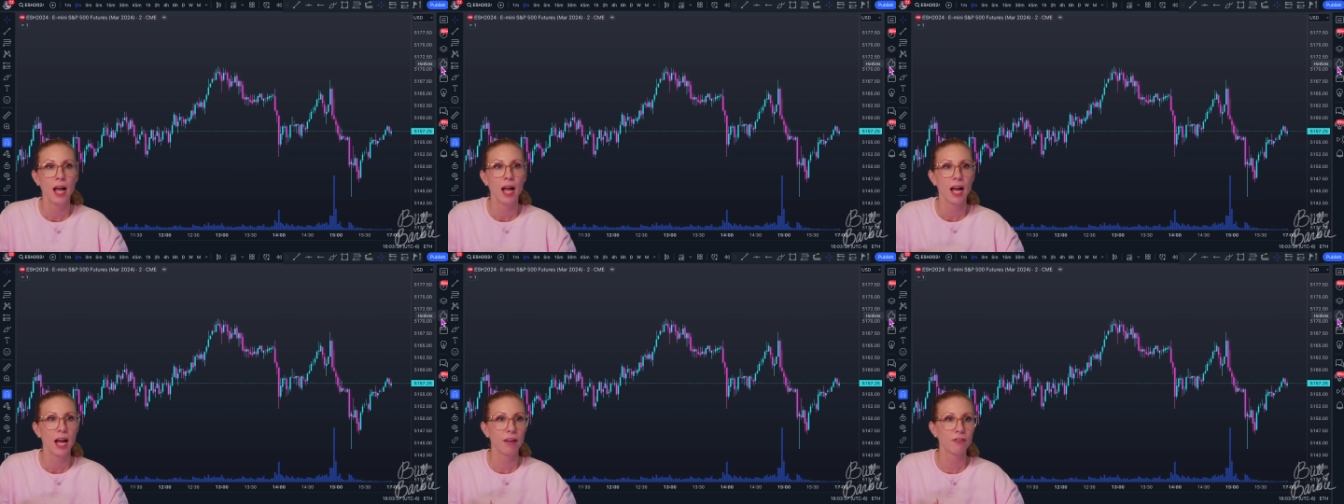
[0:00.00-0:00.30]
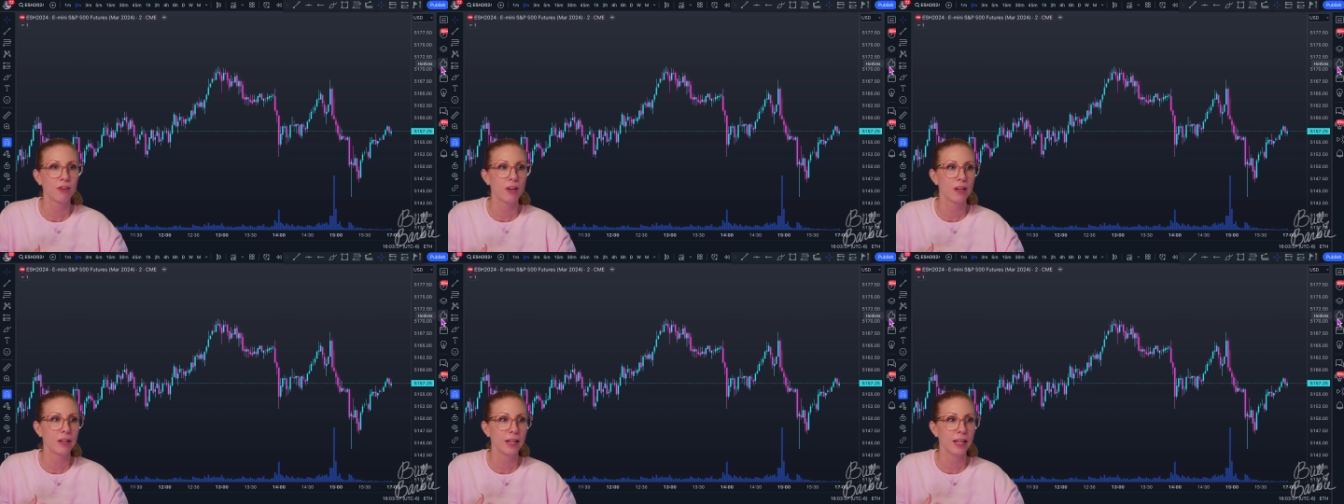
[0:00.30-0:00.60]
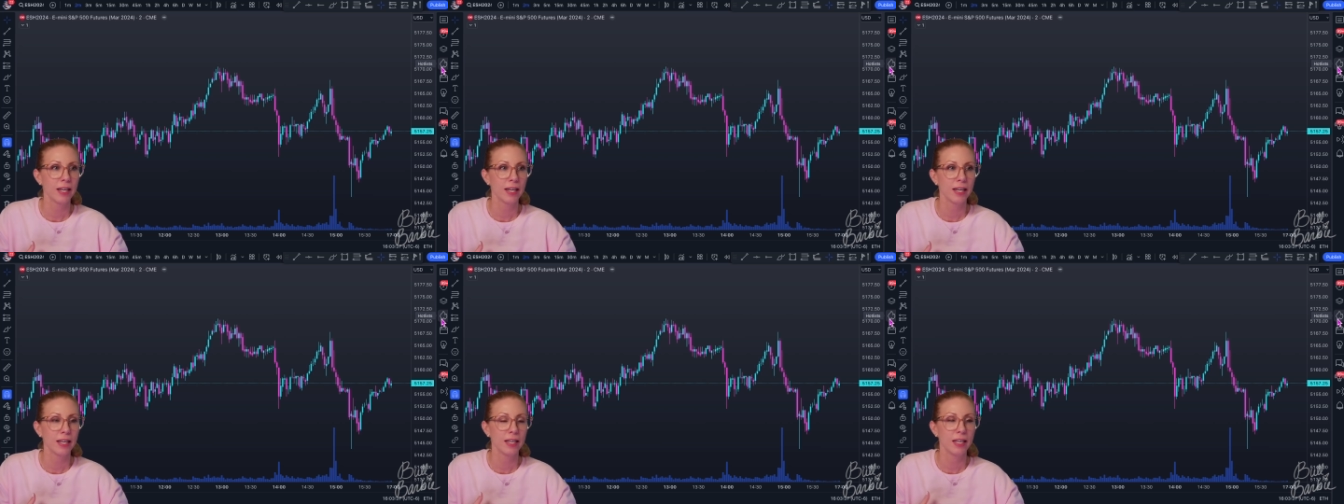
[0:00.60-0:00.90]
I've gone
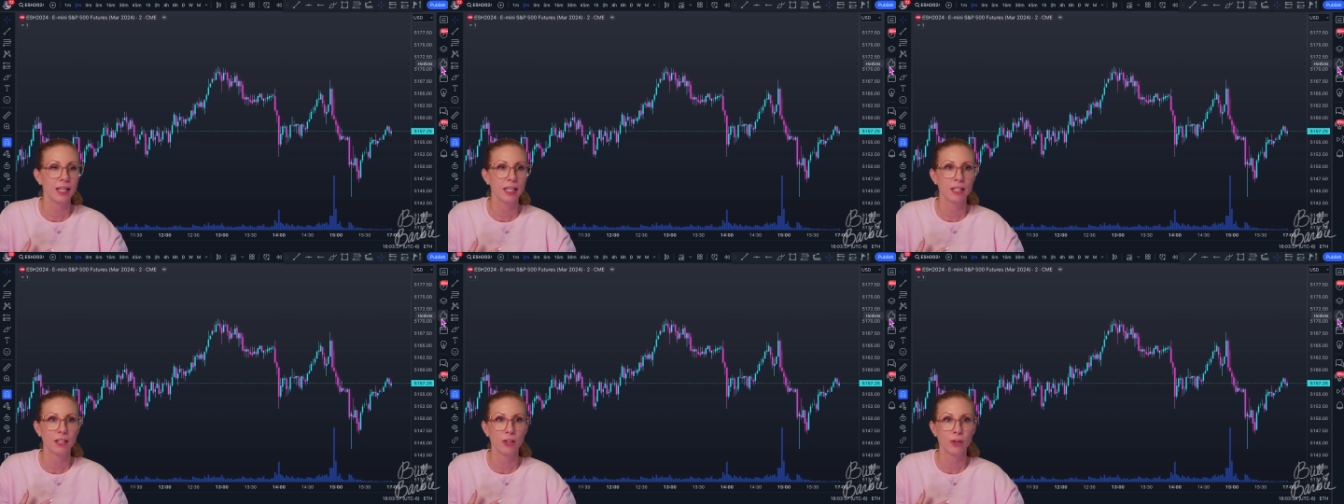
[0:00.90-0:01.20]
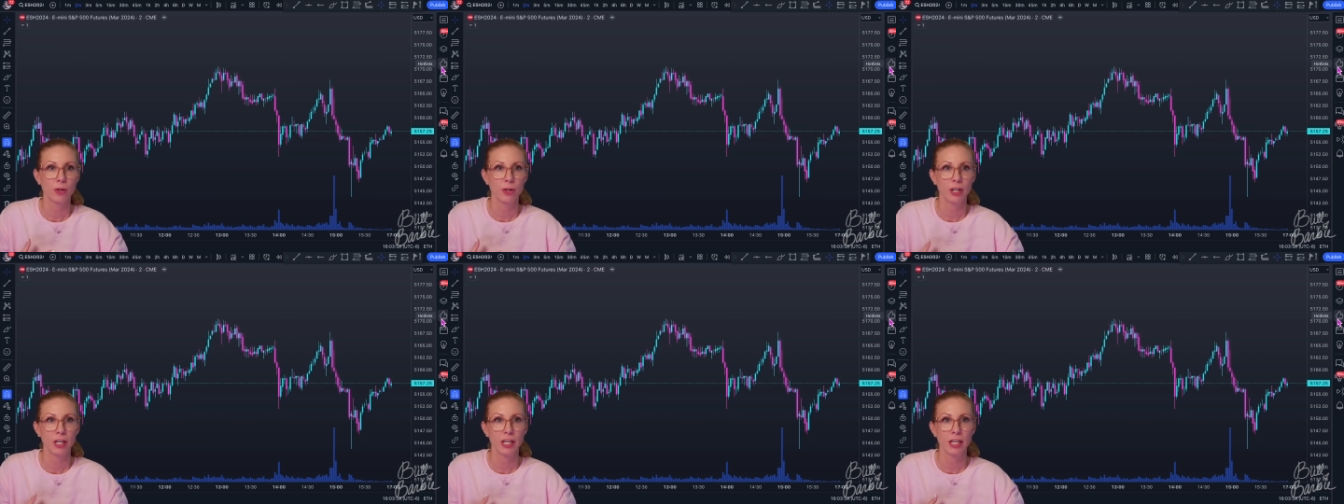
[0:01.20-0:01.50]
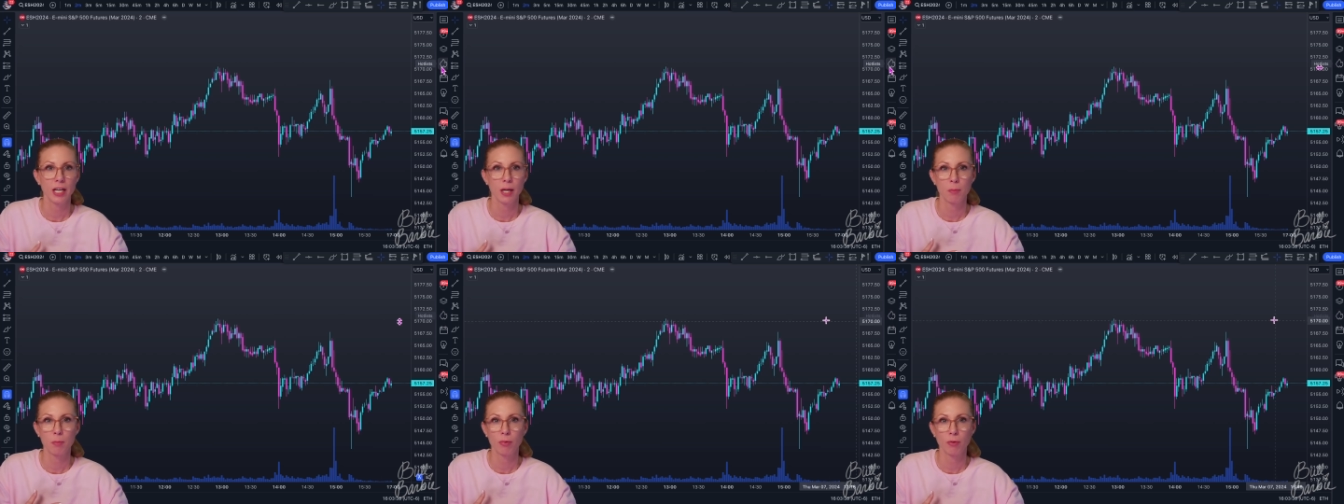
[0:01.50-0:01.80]
ahead and loaded
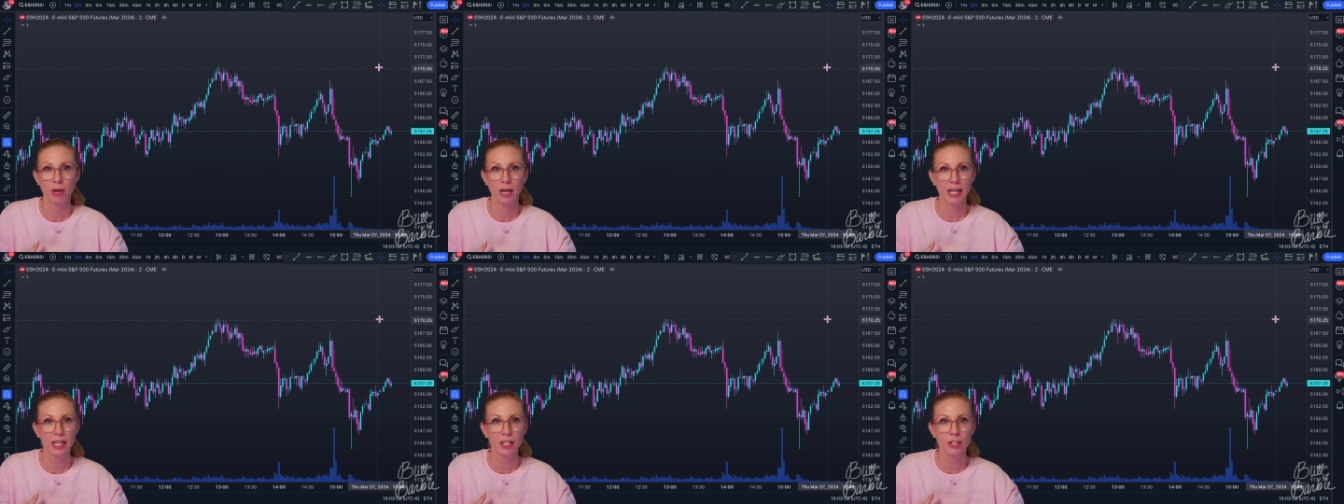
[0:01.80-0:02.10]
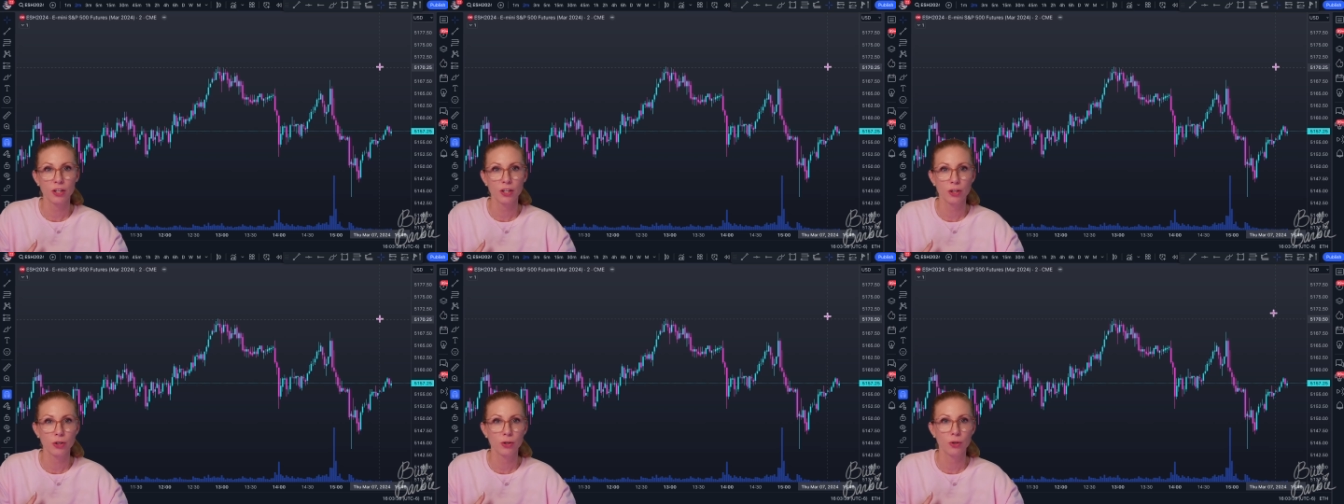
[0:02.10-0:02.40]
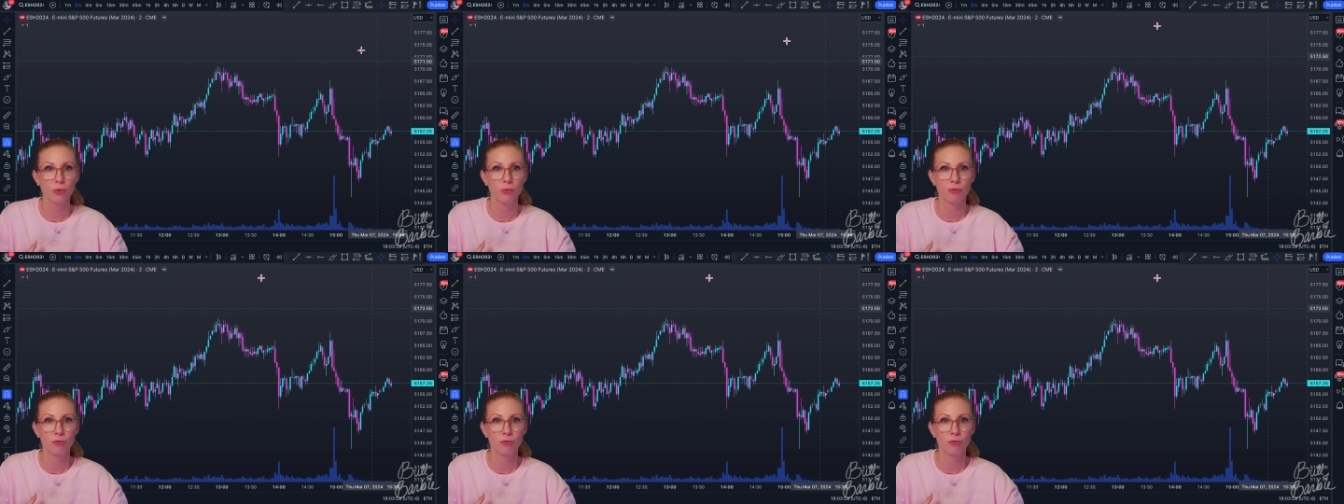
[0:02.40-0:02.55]
a brand new,